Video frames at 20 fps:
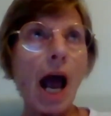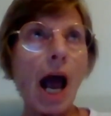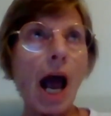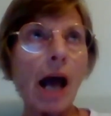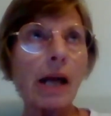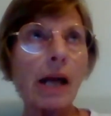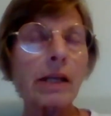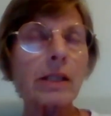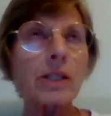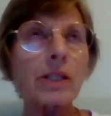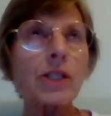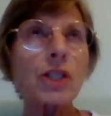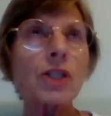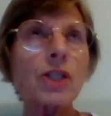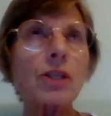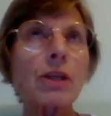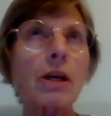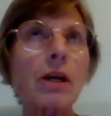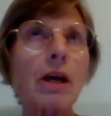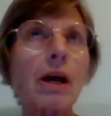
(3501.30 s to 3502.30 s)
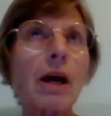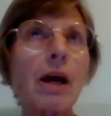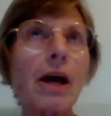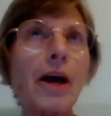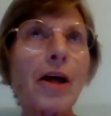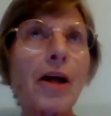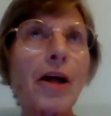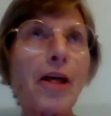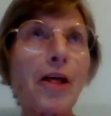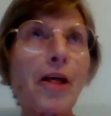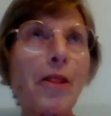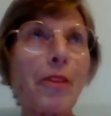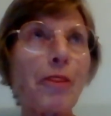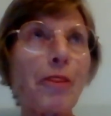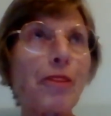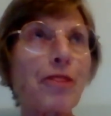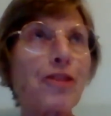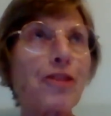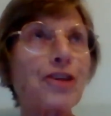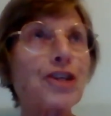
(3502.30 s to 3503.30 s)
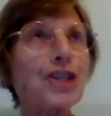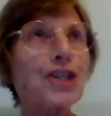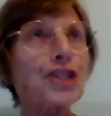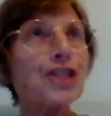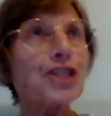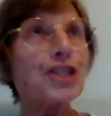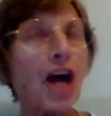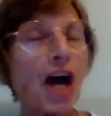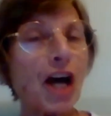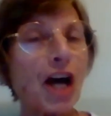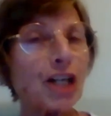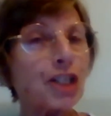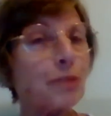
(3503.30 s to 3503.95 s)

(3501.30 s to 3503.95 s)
And the desire